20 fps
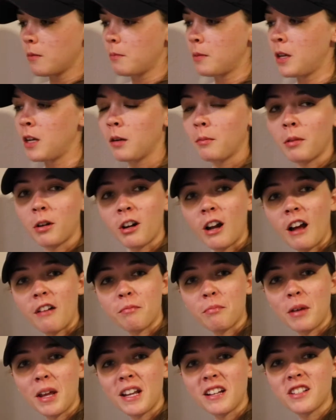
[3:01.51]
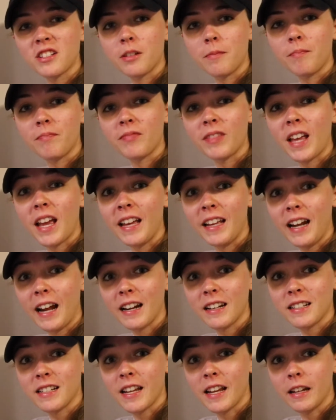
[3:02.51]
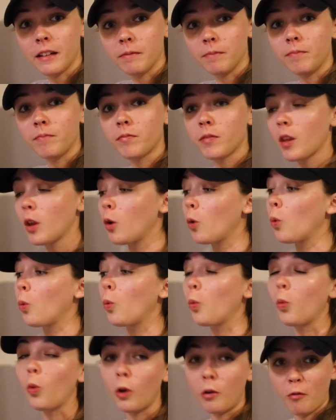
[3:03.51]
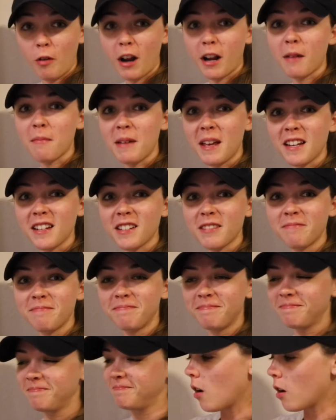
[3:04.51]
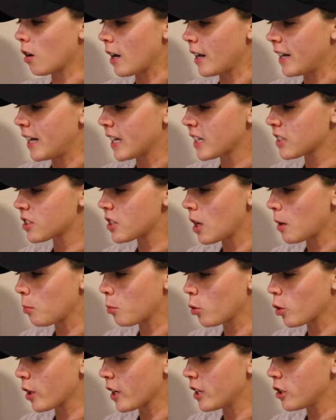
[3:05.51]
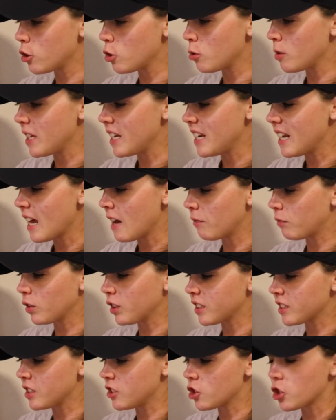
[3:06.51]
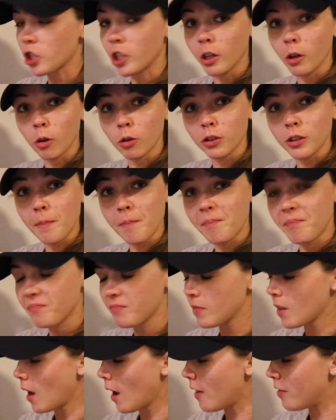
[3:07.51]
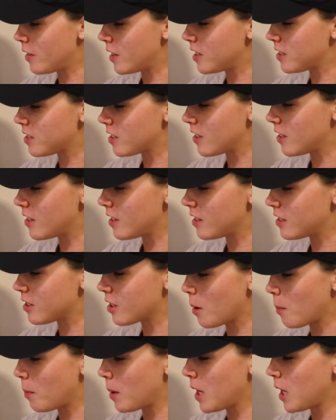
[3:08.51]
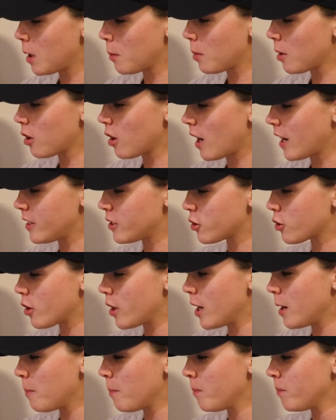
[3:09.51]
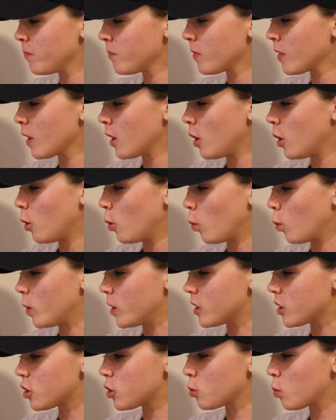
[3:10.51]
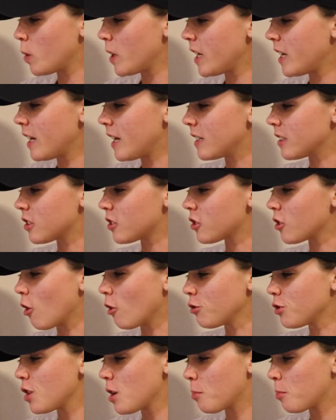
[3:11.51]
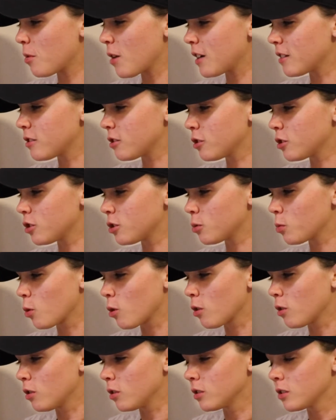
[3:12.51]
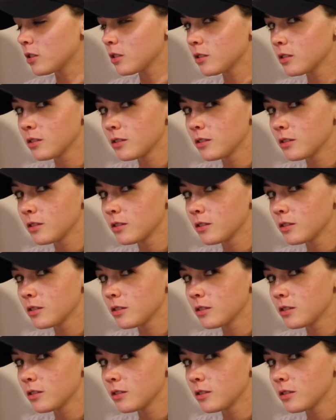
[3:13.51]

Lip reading: Peanut butter half-baked, 8 out of 10. Would recommend. All right, next up, we're gonna do the Netflix and Chilled. And this is peanut butter ice cream with sweet and salty pretzel swirls